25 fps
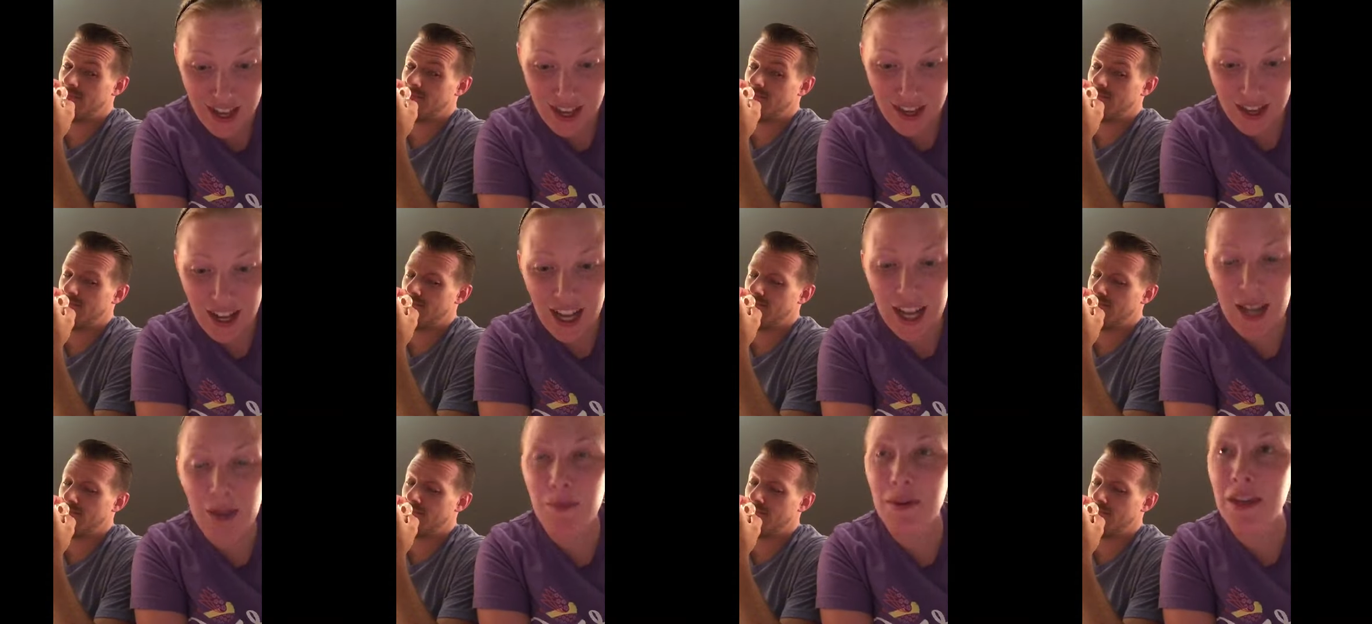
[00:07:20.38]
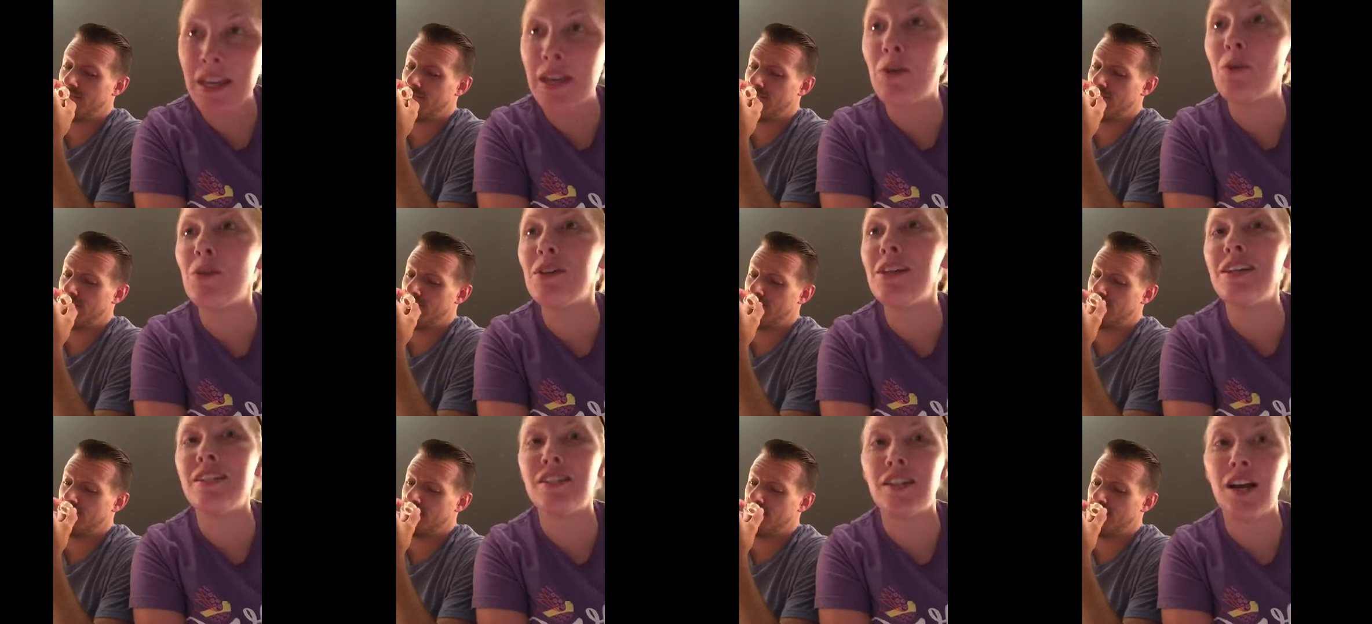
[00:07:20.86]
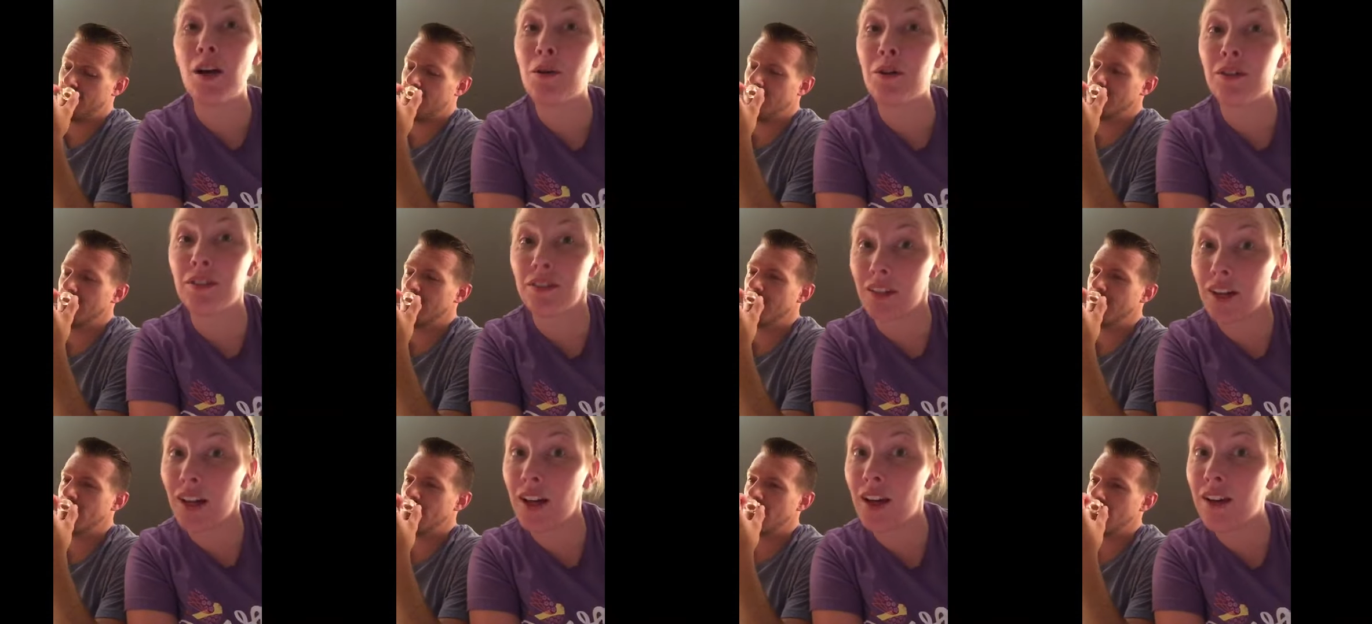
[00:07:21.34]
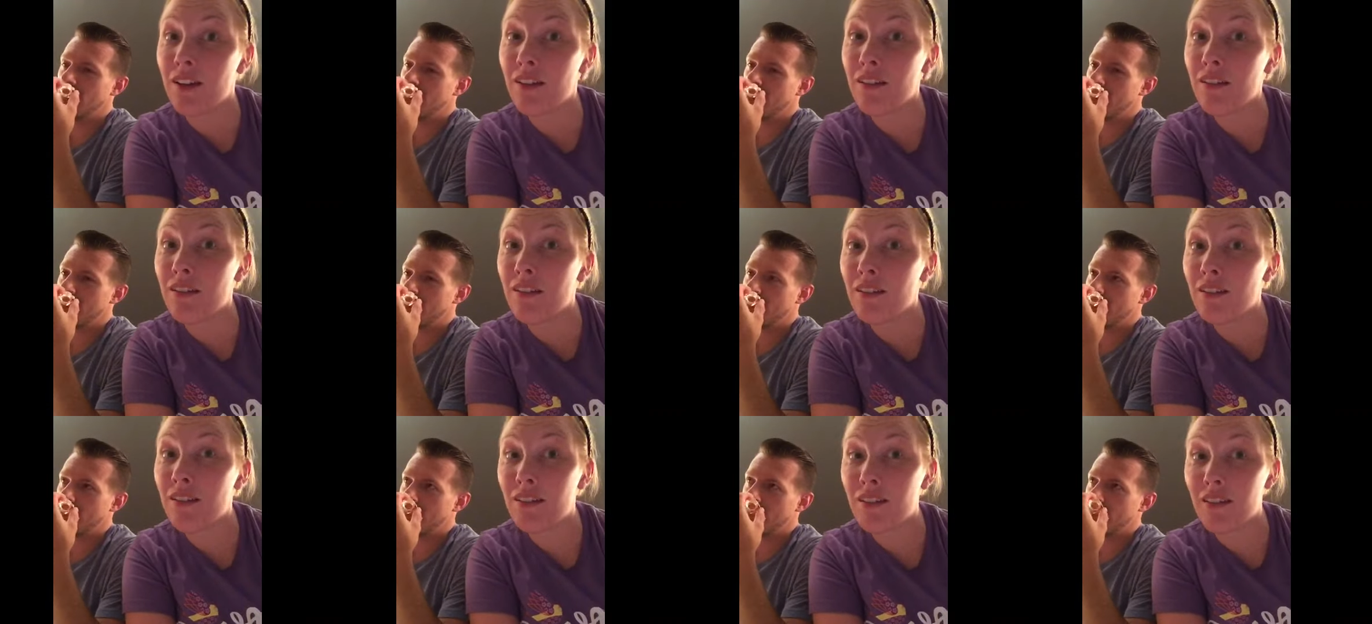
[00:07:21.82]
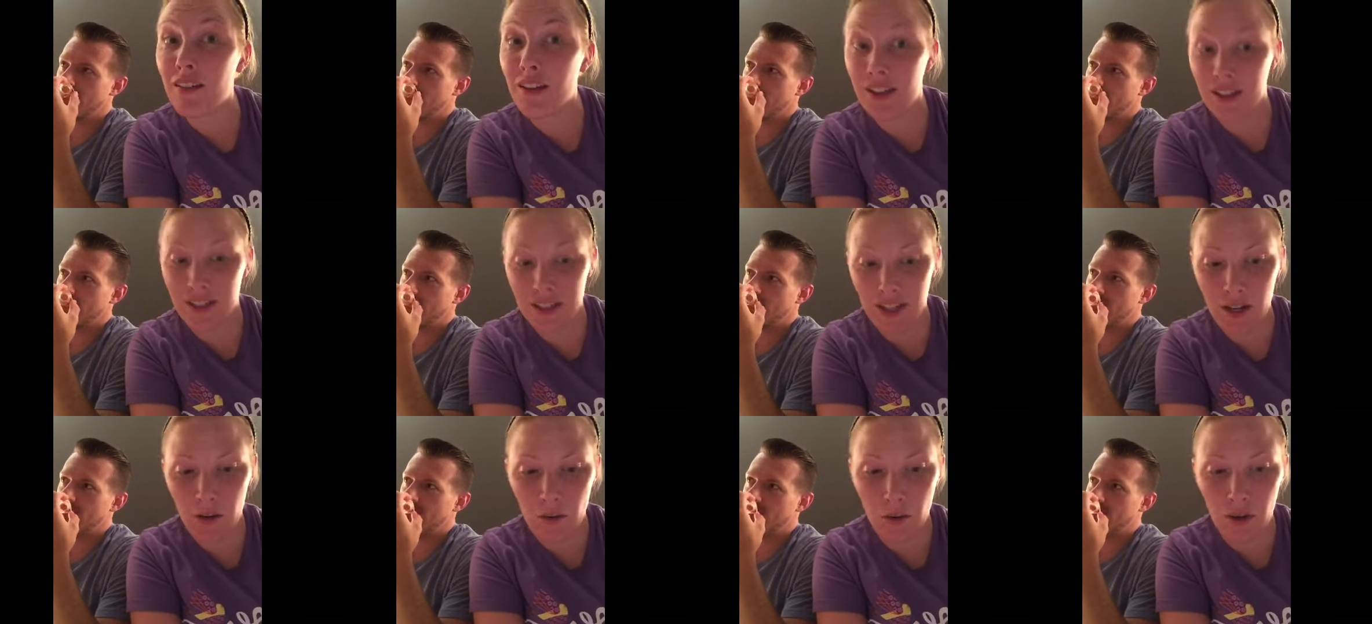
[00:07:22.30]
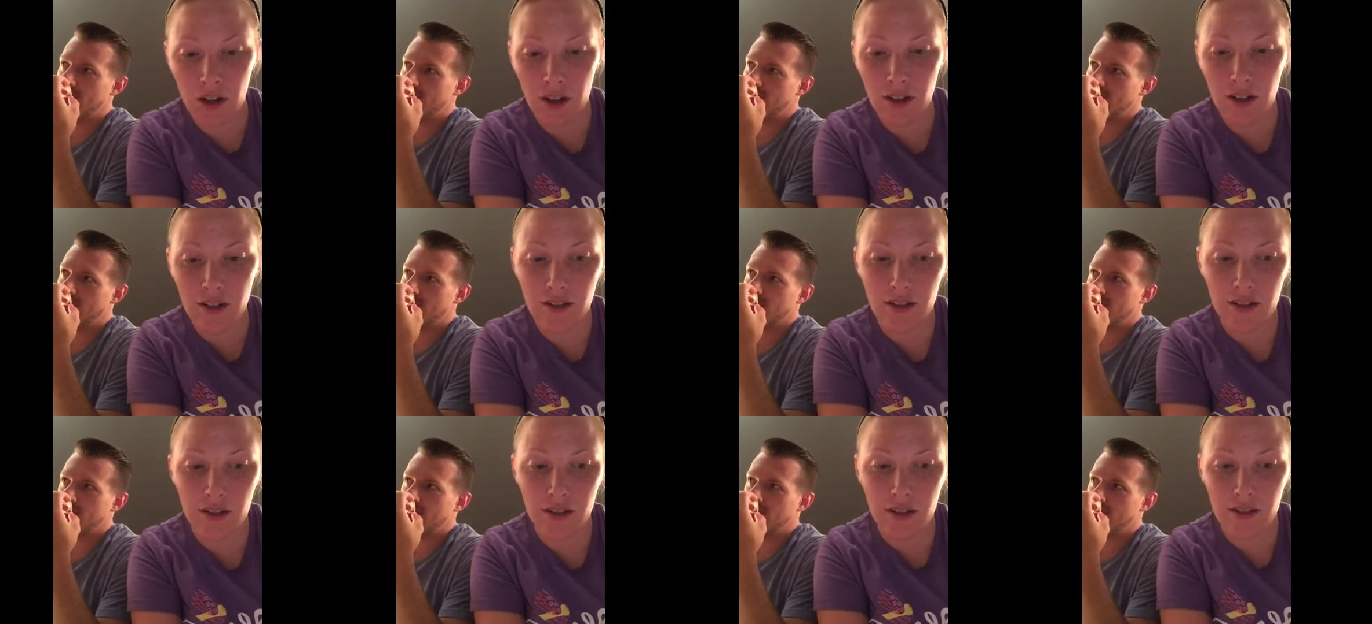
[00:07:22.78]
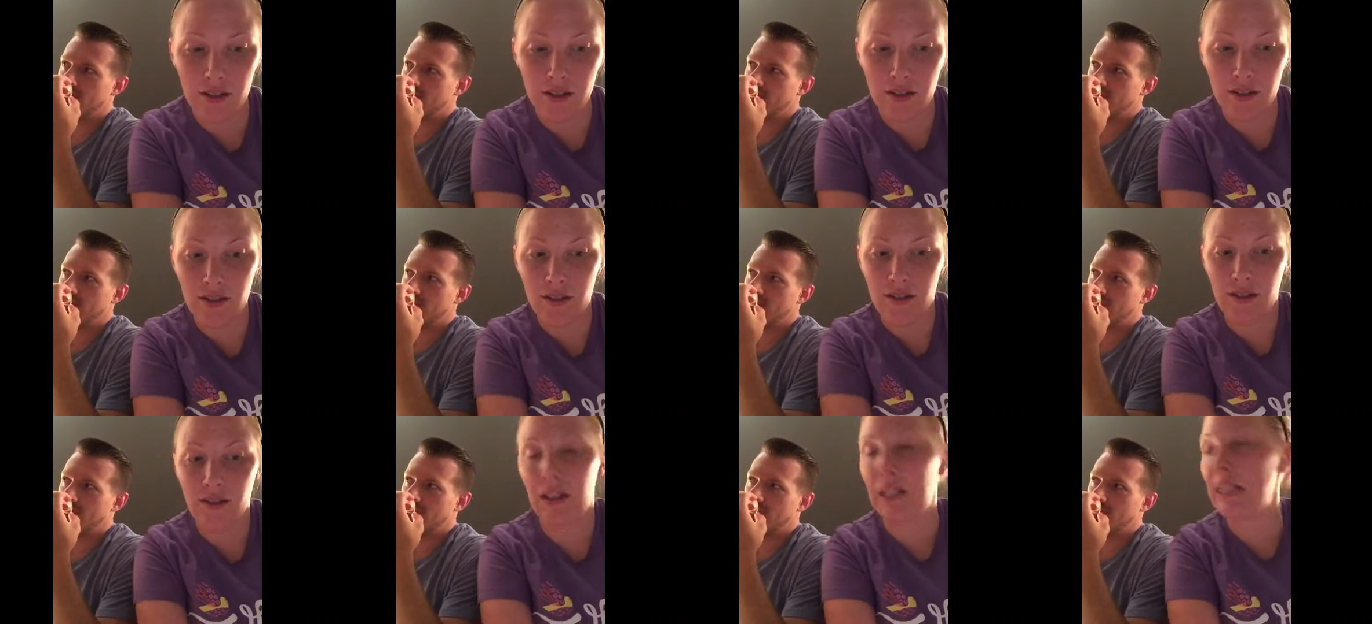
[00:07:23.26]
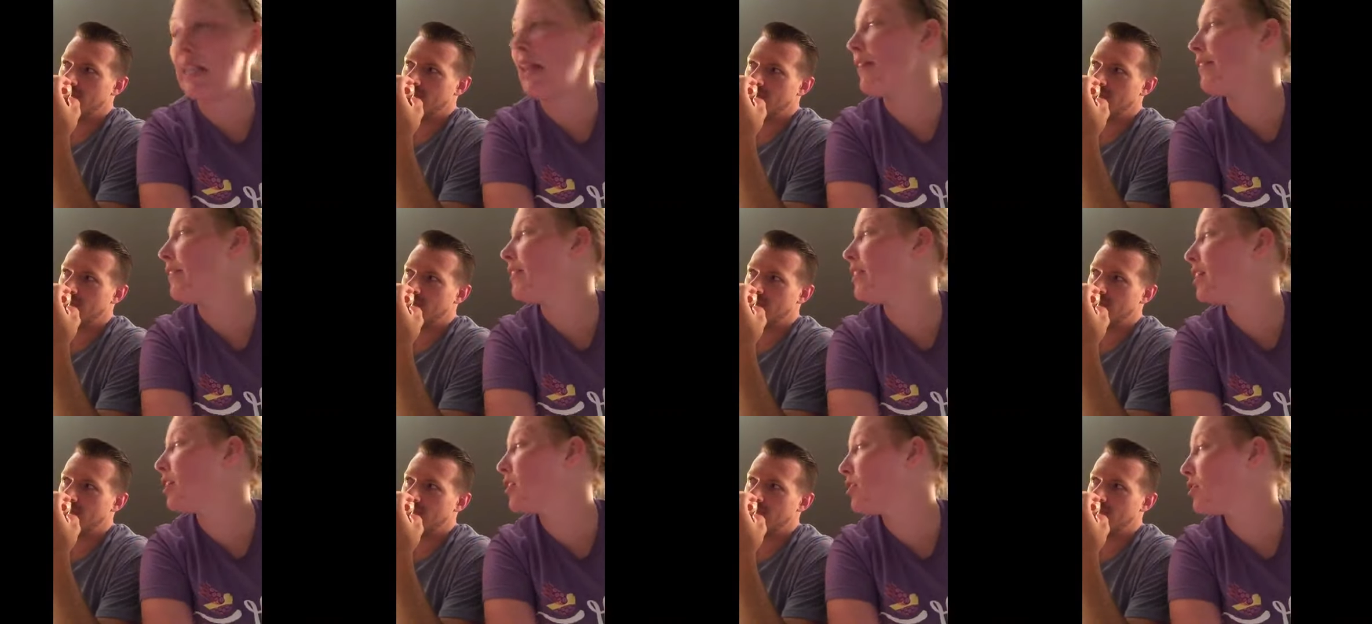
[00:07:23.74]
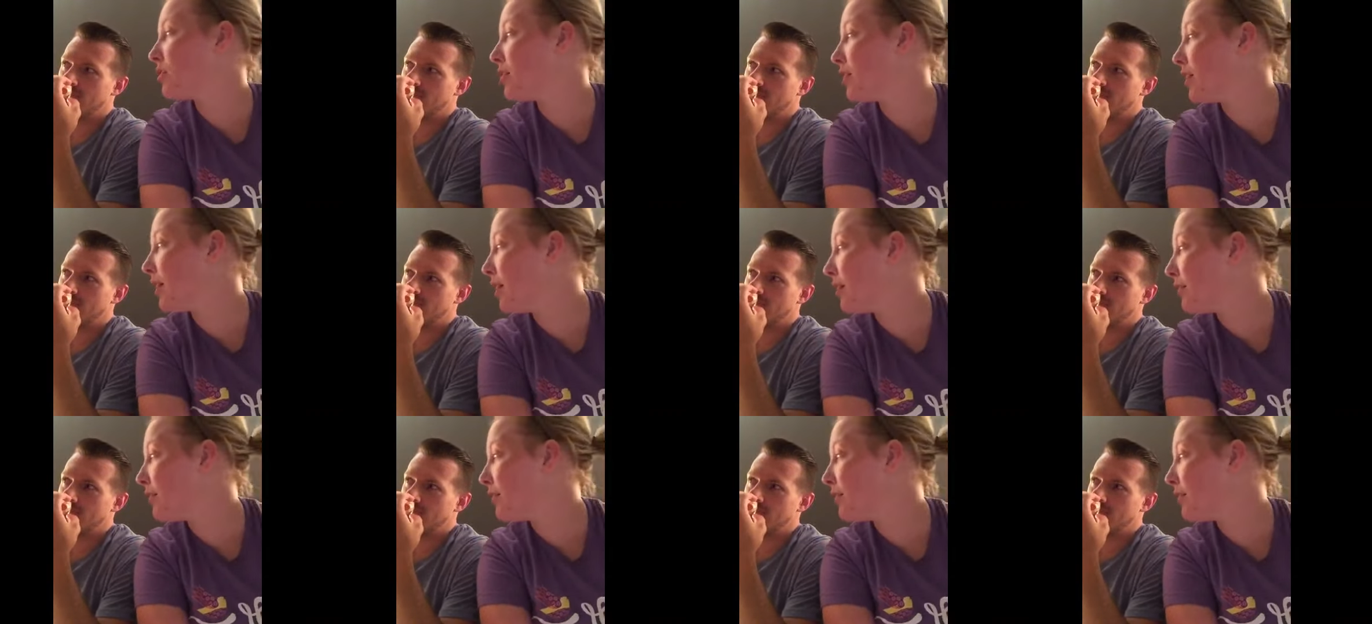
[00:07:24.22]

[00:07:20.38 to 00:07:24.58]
Speaker 1: I am equally as awkward now as I was 11 years ago.